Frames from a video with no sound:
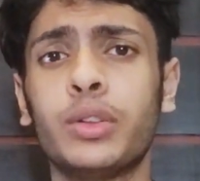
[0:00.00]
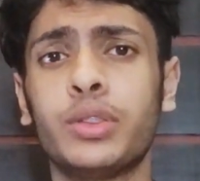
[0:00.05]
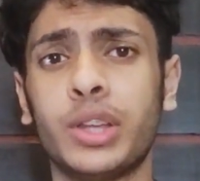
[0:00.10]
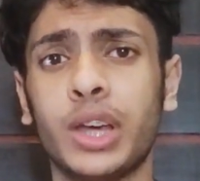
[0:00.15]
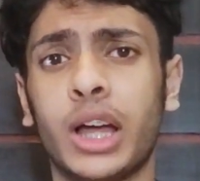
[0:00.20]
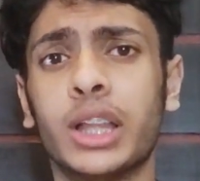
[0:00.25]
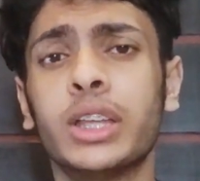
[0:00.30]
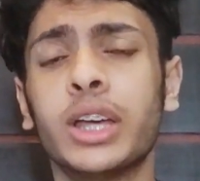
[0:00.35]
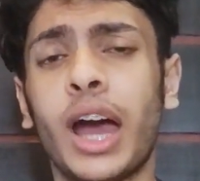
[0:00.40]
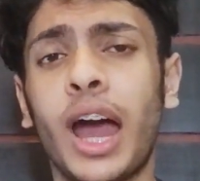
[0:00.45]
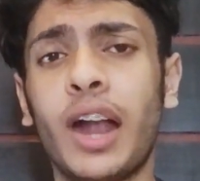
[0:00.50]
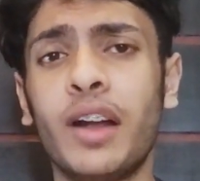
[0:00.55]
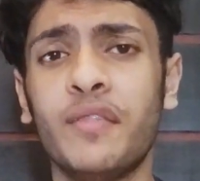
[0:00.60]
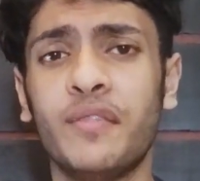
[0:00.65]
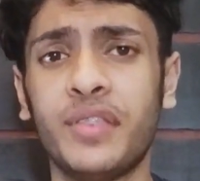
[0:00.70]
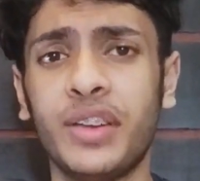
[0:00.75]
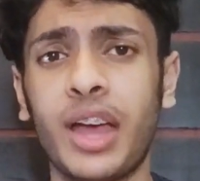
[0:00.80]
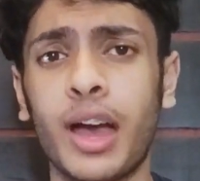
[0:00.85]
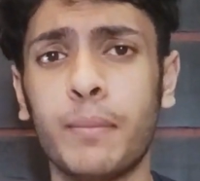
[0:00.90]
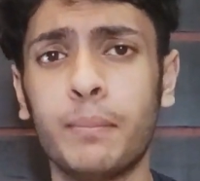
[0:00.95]
On the other
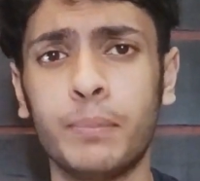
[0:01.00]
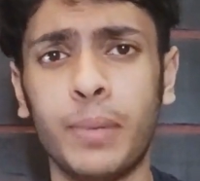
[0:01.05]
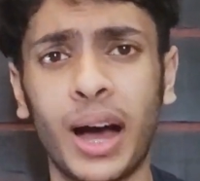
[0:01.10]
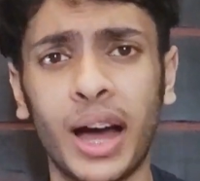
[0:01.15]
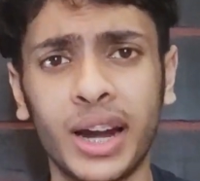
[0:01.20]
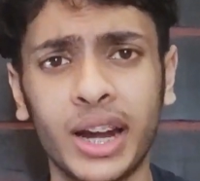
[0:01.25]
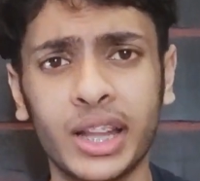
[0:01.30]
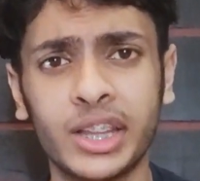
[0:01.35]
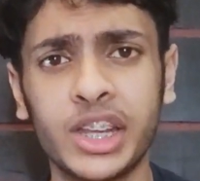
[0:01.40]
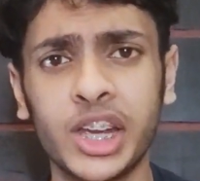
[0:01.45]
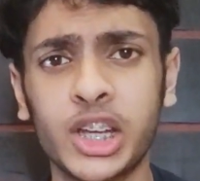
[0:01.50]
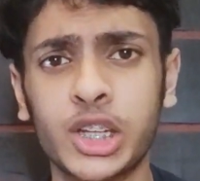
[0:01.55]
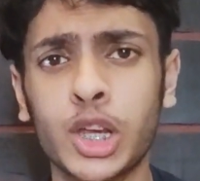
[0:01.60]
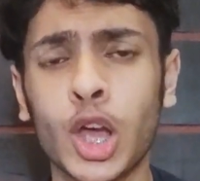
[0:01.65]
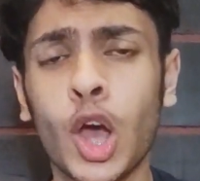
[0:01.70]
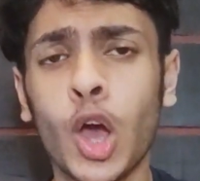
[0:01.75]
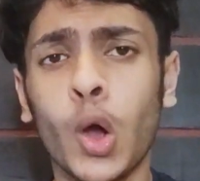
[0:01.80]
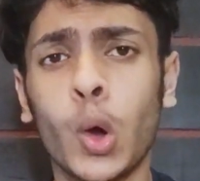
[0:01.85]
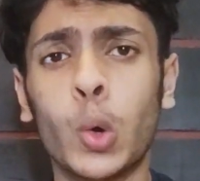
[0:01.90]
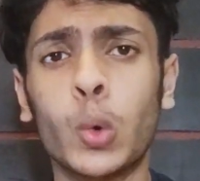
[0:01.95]
hand, we have
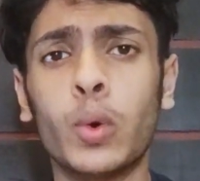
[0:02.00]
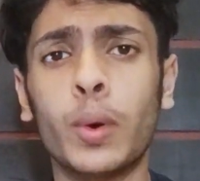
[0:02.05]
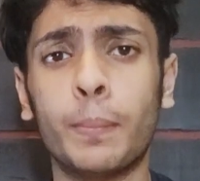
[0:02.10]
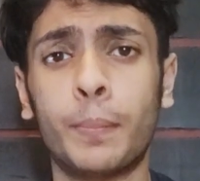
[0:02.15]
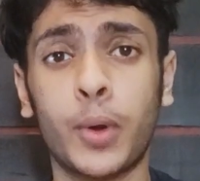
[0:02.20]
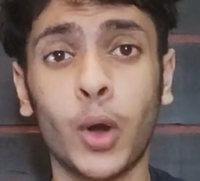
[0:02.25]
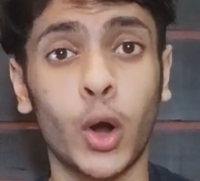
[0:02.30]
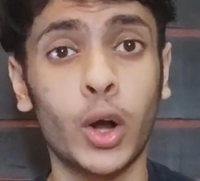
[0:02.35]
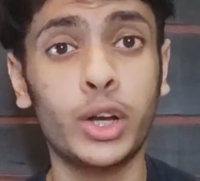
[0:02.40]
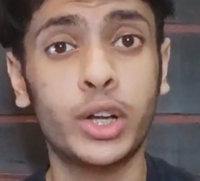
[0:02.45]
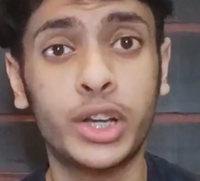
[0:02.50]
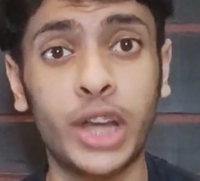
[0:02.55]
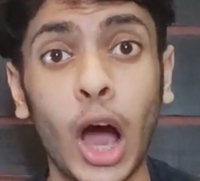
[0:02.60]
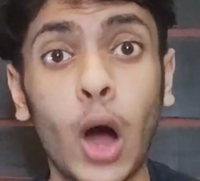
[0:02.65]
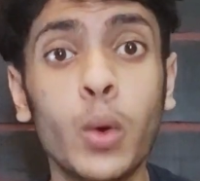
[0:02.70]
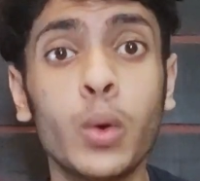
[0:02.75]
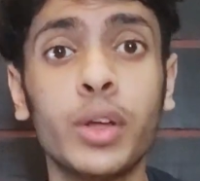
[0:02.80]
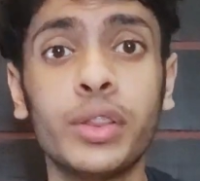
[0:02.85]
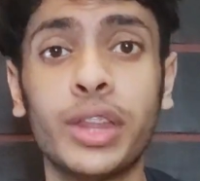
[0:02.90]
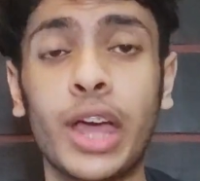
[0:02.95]
Bangladesh who were brought
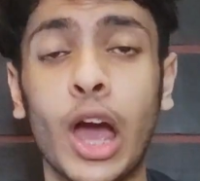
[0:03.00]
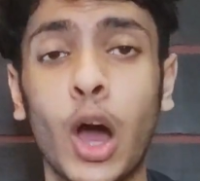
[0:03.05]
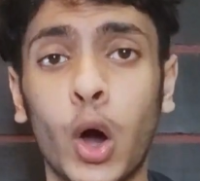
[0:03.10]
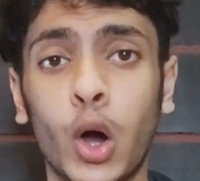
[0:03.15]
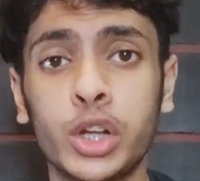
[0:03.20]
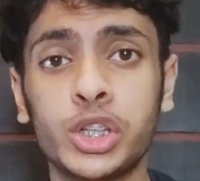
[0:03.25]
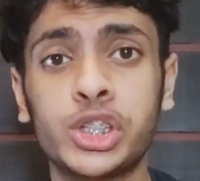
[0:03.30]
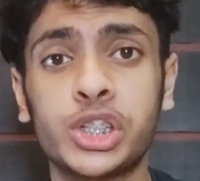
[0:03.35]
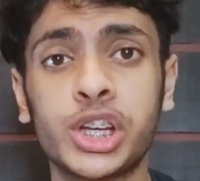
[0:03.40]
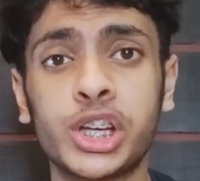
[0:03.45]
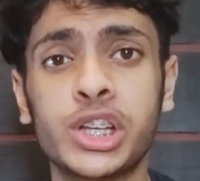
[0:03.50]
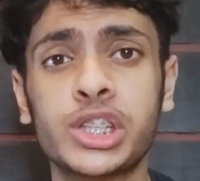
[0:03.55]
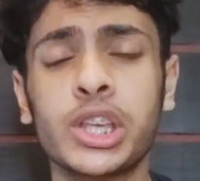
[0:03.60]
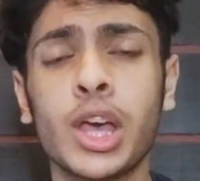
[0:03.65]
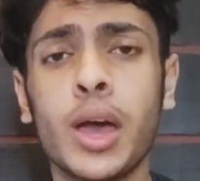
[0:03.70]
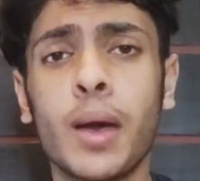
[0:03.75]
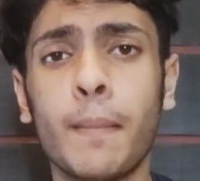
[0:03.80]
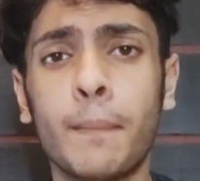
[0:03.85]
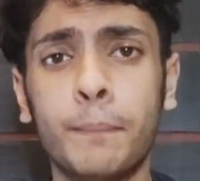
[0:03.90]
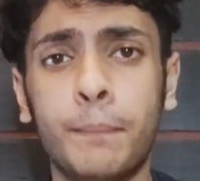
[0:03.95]
down on their
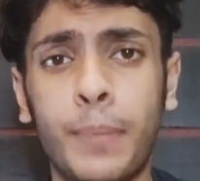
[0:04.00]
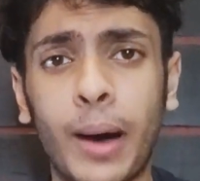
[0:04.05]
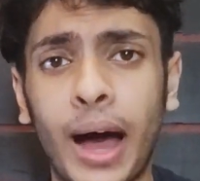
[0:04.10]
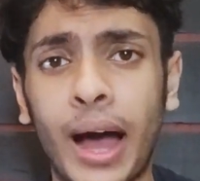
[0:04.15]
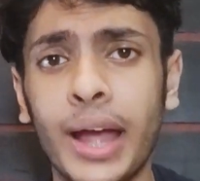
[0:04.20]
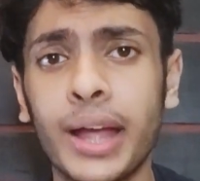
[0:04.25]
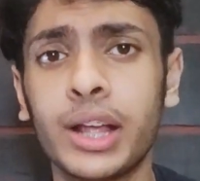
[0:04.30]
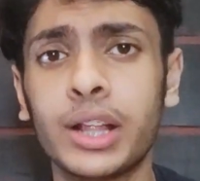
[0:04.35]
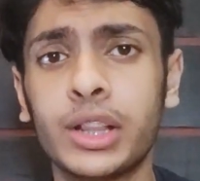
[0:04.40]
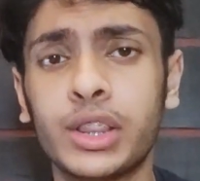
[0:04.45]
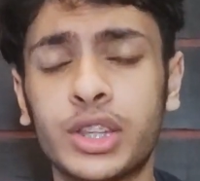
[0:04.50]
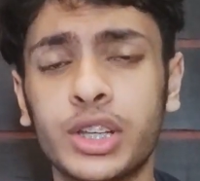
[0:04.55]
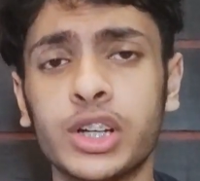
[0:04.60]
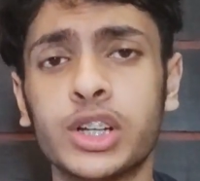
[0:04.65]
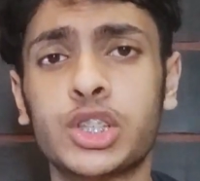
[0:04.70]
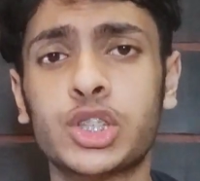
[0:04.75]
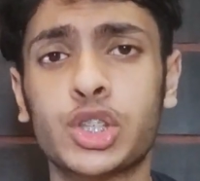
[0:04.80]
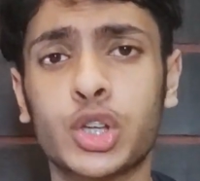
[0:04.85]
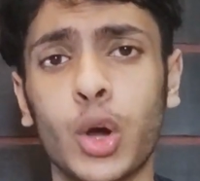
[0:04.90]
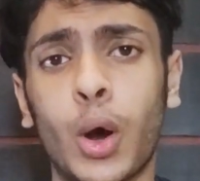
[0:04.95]
haunches by
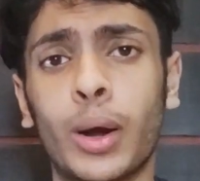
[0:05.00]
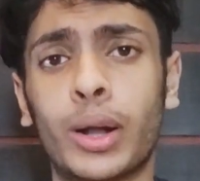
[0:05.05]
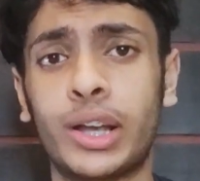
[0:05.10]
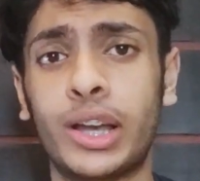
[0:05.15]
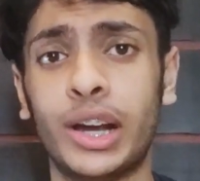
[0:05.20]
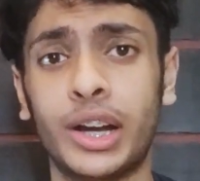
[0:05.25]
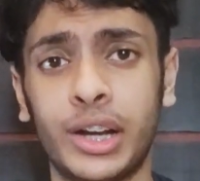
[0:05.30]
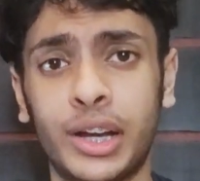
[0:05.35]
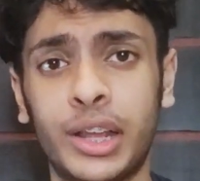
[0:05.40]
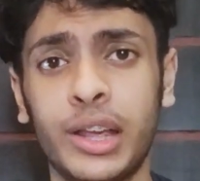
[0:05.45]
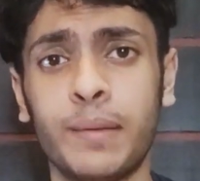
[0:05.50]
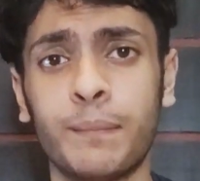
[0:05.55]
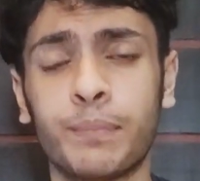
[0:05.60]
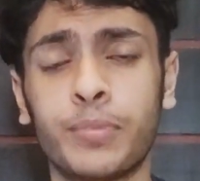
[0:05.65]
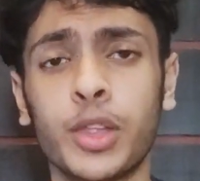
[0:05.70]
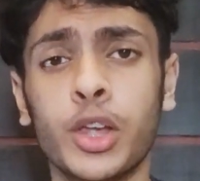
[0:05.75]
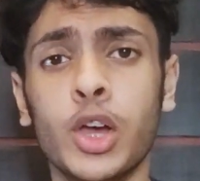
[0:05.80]
the Scotland team.